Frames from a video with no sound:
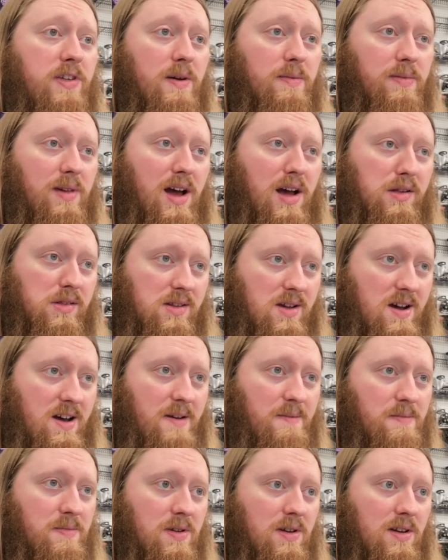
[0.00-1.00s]
them last
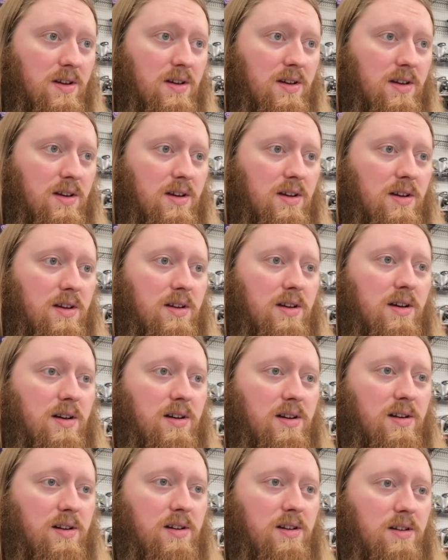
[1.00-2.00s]
time.
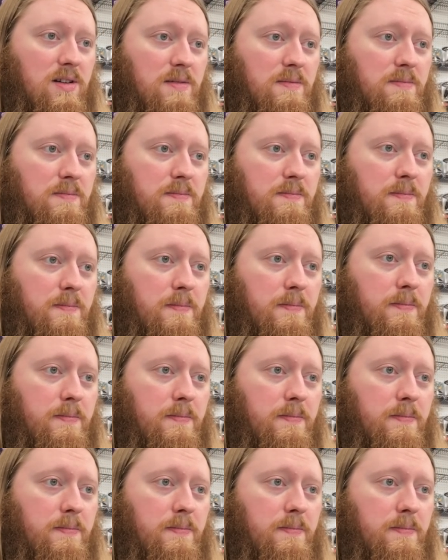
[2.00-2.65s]
Um,